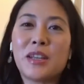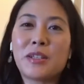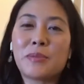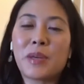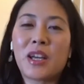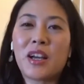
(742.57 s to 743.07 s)

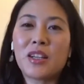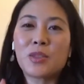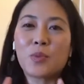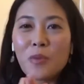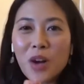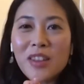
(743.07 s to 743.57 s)
It's
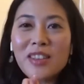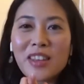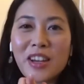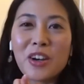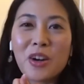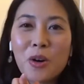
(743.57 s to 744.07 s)
because one,
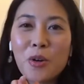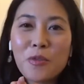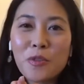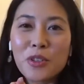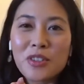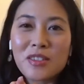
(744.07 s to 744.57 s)
they're whole
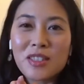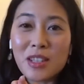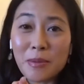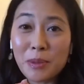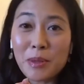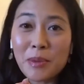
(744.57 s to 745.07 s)
food
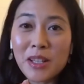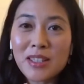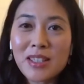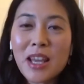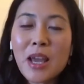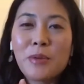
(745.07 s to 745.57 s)

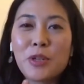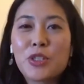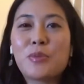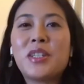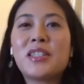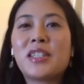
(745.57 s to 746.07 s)
supplements,
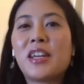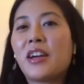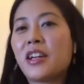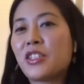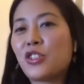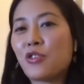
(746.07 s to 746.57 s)
which means
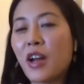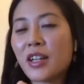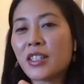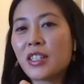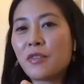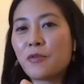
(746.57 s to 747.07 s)
they're
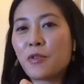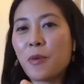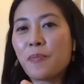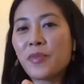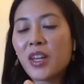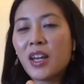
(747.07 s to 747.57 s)
extracted
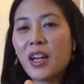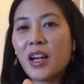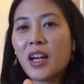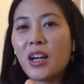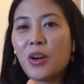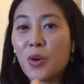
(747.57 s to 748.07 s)
from
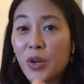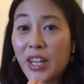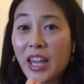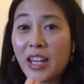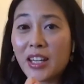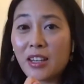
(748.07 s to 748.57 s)

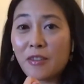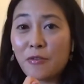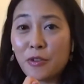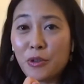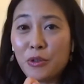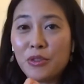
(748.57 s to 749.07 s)
organic
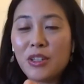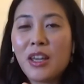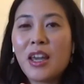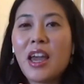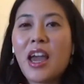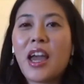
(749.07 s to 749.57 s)
food,
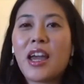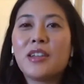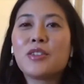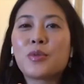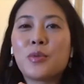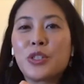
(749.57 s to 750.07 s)

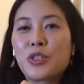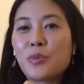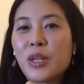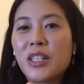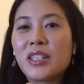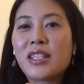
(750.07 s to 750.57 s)
and which
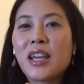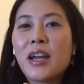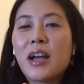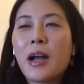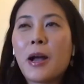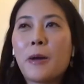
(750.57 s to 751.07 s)
means
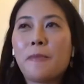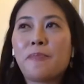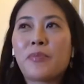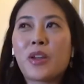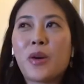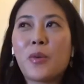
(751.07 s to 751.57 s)

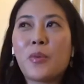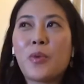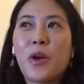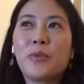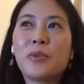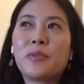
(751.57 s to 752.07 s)

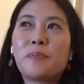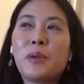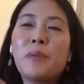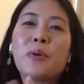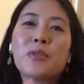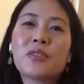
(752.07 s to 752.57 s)
when
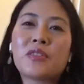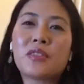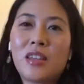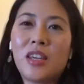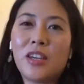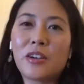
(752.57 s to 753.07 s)
people
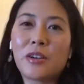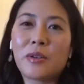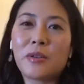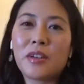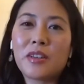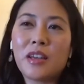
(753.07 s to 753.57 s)

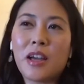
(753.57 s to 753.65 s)
hear